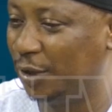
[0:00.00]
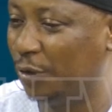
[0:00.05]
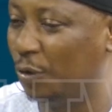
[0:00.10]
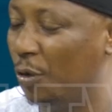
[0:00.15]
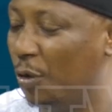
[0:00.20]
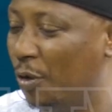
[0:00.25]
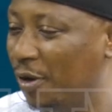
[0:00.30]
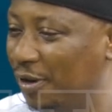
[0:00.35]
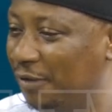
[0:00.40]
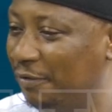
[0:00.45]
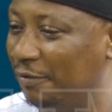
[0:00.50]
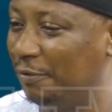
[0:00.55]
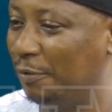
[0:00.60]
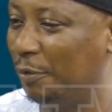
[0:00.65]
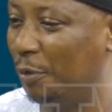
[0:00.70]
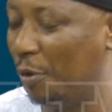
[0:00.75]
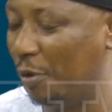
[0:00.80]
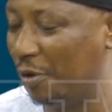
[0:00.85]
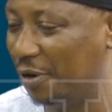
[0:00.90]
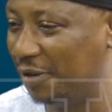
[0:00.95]
in calling
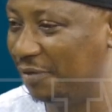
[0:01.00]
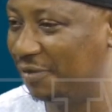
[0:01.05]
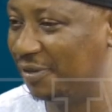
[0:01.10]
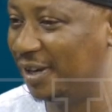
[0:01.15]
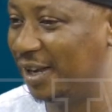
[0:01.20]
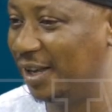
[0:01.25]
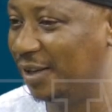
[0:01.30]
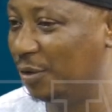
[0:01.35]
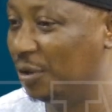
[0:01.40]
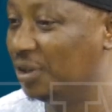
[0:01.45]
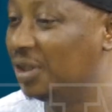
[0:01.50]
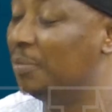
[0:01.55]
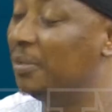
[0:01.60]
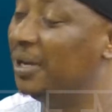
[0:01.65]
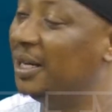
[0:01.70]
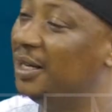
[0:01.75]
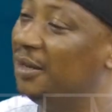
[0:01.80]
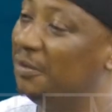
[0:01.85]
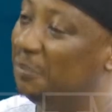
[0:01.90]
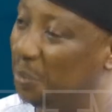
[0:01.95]
for, if right, or
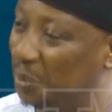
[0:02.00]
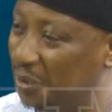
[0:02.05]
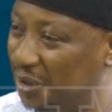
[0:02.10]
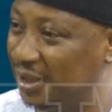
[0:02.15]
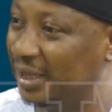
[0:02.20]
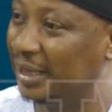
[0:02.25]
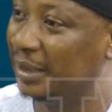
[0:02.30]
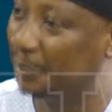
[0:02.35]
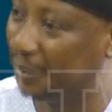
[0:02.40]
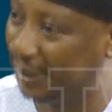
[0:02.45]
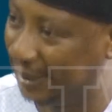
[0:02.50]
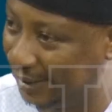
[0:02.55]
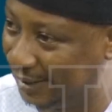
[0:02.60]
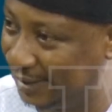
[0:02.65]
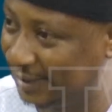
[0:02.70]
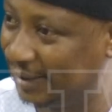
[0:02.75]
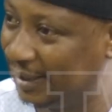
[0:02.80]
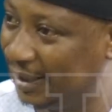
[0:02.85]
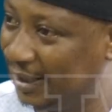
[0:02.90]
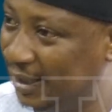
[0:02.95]
demanding for state
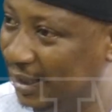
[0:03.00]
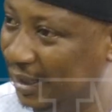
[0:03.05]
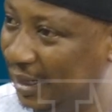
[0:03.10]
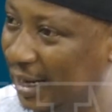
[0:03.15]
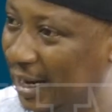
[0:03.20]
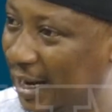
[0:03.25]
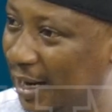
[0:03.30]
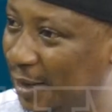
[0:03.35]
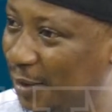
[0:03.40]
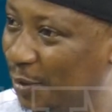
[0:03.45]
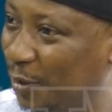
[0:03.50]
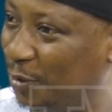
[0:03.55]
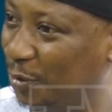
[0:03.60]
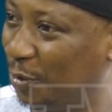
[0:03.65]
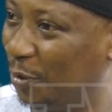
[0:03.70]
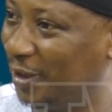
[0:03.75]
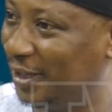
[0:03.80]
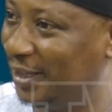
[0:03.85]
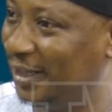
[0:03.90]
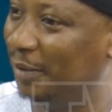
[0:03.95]
police. Uh, not
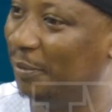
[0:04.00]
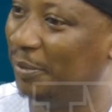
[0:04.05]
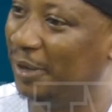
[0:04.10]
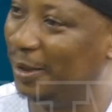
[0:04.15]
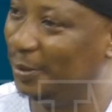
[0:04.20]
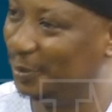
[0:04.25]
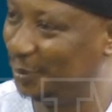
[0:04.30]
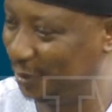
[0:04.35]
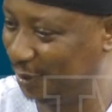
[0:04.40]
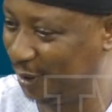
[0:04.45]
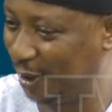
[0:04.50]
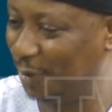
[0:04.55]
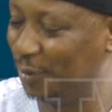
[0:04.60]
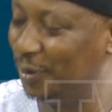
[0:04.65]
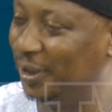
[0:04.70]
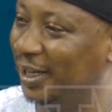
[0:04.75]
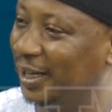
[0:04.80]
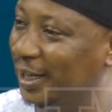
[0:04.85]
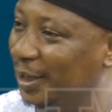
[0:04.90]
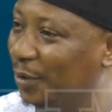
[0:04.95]
talking about how
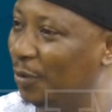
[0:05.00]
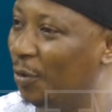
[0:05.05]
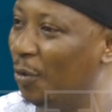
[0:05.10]
they can